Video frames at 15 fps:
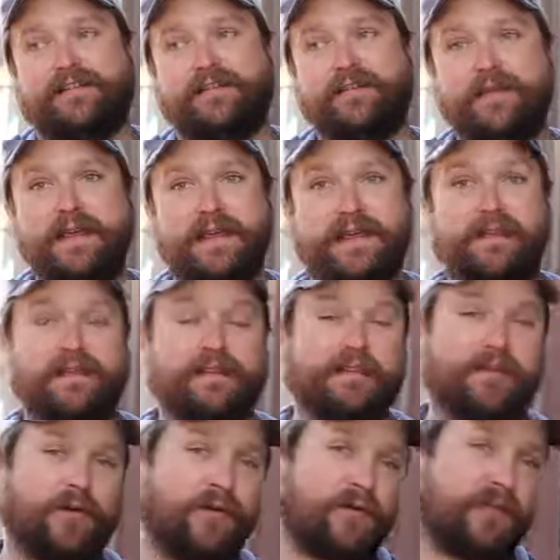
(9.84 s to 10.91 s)
to me,
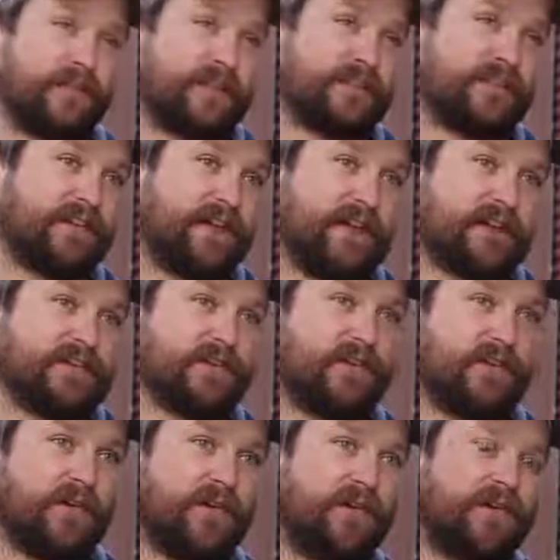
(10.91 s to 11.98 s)
whole cluster adds a
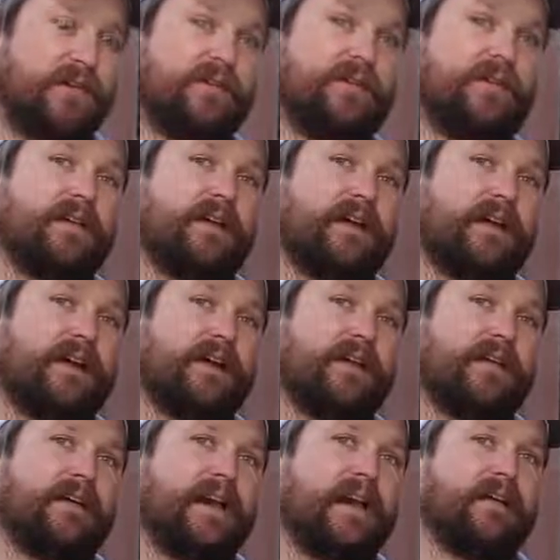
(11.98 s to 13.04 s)
whole
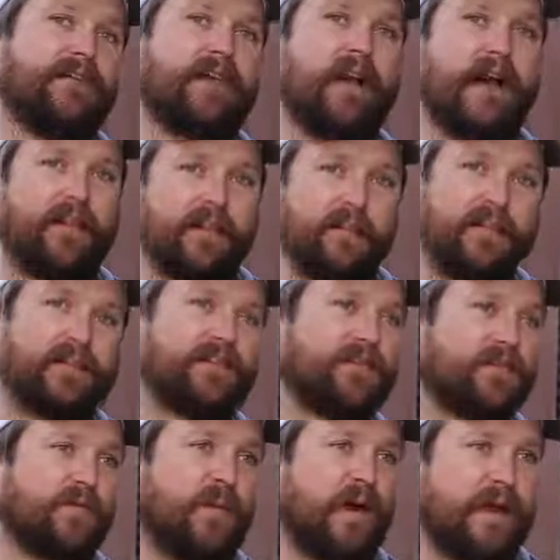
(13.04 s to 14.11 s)
other element
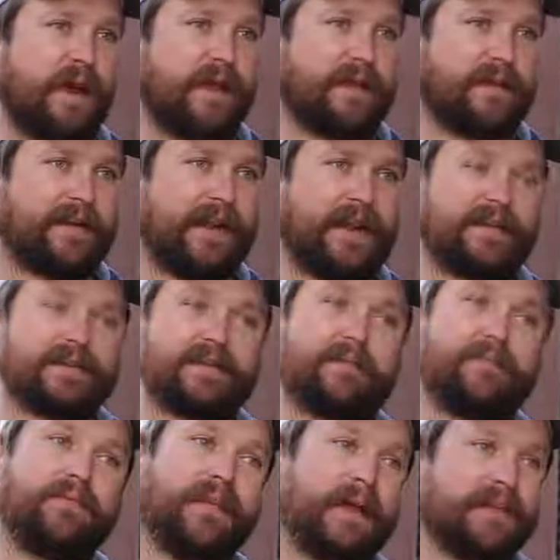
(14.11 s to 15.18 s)
to the wine. It adds
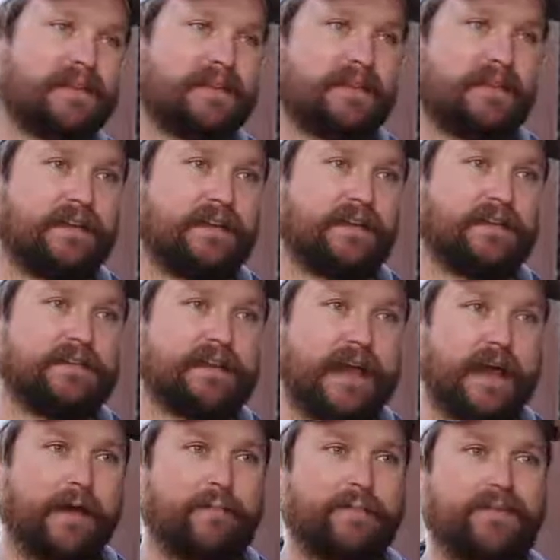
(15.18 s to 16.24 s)
complexity,
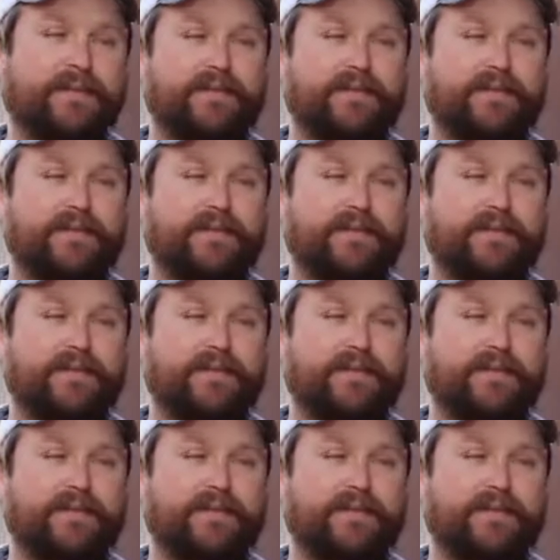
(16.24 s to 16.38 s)
depth,